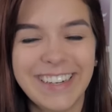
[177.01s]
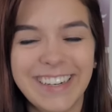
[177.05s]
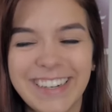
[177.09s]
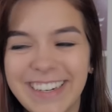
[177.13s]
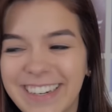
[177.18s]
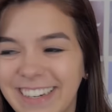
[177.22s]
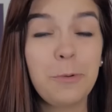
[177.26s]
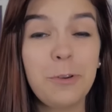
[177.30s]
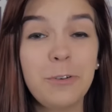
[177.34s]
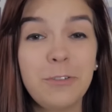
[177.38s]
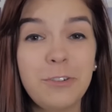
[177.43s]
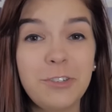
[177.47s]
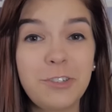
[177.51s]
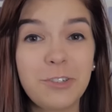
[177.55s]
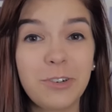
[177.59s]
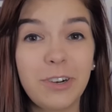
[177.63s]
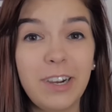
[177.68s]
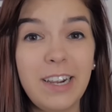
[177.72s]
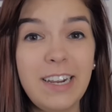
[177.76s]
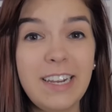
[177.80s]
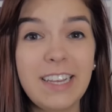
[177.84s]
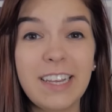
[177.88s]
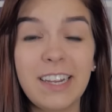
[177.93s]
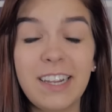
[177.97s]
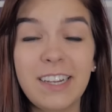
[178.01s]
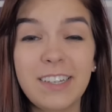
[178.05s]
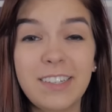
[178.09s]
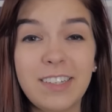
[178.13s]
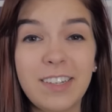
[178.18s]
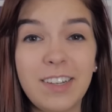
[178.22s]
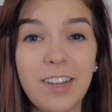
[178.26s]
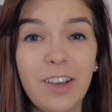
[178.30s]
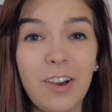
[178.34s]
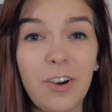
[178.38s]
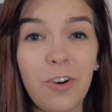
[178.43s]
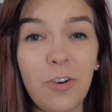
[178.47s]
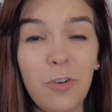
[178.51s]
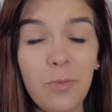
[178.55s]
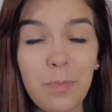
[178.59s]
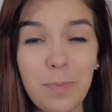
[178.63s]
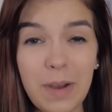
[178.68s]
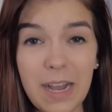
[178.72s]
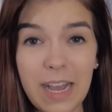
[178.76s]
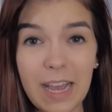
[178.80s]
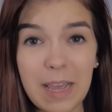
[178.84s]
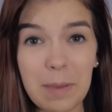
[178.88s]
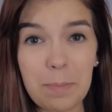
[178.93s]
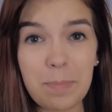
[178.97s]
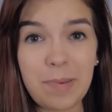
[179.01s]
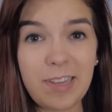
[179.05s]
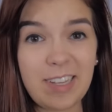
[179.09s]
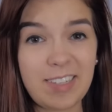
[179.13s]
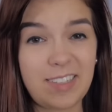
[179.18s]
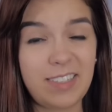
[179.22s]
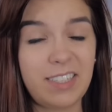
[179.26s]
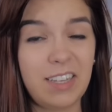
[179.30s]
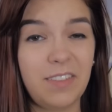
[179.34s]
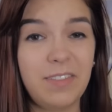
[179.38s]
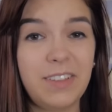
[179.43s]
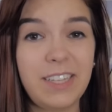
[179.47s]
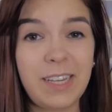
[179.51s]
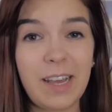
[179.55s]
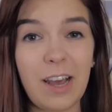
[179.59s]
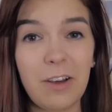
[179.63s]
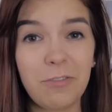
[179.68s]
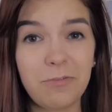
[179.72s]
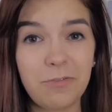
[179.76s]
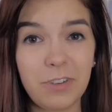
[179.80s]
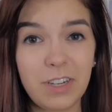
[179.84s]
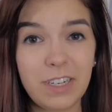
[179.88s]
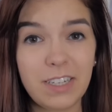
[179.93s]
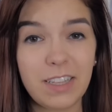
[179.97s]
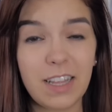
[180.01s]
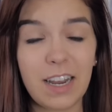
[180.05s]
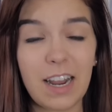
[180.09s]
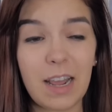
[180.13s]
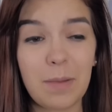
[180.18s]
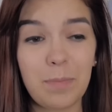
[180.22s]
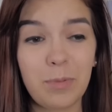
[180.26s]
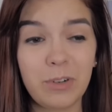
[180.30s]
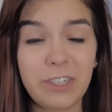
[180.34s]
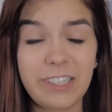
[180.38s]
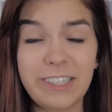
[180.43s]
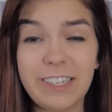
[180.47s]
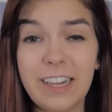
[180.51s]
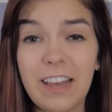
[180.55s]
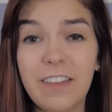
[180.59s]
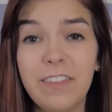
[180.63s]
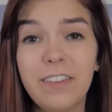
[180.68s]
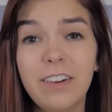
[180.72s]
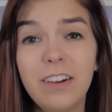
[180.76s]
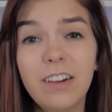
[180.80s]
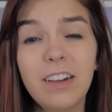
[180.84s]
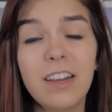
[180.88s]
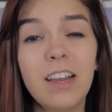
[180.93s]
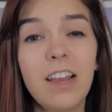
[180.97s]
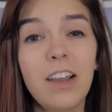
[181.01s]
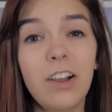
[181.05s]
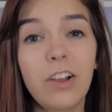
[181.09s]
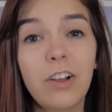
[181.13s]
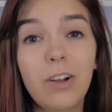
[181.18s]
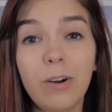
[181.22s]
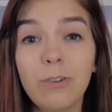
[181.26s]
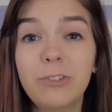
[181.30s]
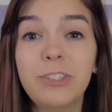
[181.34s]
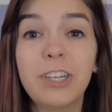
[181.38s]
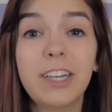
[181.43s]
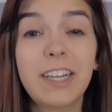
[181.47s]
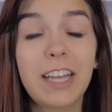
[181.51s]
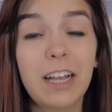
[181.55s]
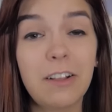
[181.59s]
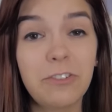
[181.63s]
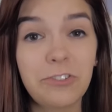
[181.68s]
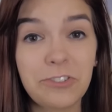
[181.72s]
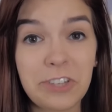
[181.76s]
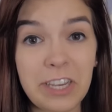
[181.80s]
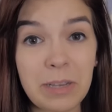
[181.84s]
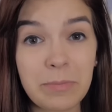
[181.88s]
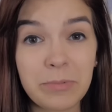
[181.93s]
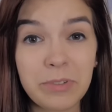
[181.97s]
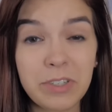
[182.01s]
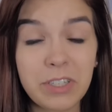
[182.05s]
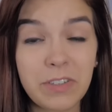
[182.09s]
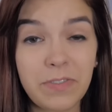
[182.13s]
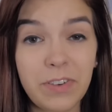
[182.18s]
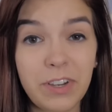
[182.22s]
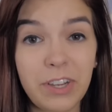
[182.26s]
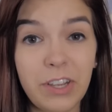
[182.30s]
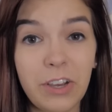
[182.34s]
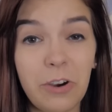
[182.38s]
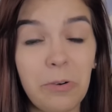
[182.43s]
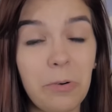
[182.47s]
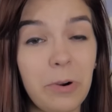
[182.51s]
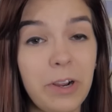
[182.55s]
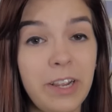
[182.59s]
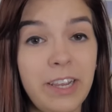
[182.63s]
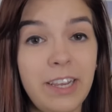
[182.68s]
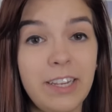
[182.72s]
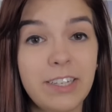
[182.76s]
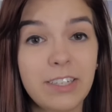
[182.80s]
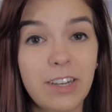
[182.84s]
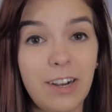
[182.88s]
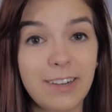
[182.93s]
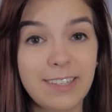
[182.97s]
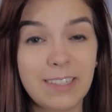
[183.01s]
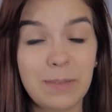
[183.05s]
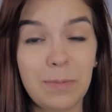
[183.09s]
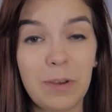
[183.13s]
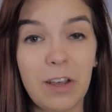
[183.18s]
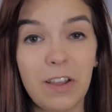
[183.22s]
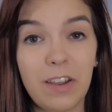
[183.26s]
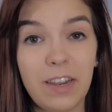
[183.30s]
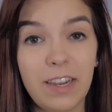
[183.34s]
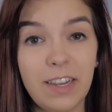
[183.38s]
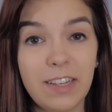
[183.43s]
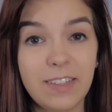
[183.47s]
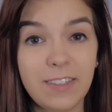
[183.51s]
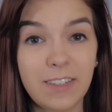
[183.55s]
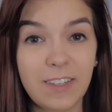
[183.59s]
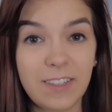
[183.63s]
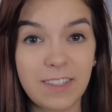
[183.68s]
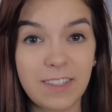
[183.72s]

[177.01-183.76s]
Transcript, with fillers: I hope you enjoyed getting to know my pieces of the outfit that I put together. Go check out James's video where he talks about his